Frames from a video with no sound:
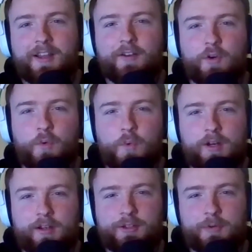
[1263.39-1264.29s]
I've got
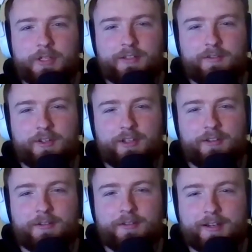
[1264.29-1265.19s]
one last question for
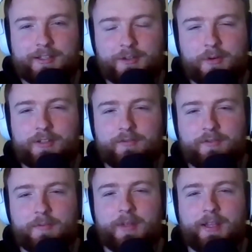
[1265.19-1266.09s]
you, and it's a question
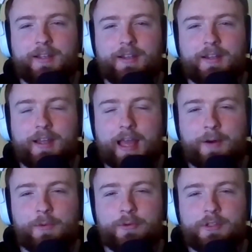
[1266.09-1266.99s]
from me.
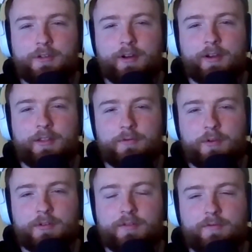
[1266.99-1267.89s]
How would you like the
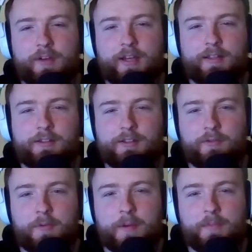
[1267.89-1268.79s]
Wroxham fans to
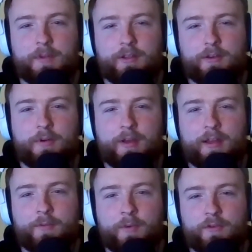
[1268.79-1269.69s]
remember you
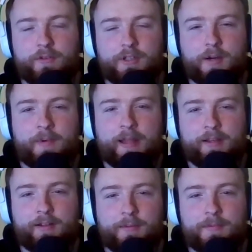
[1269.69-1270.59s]
with your time at
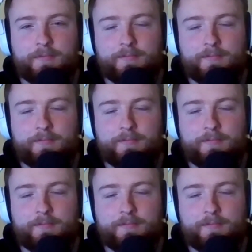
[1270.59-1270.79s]
the club?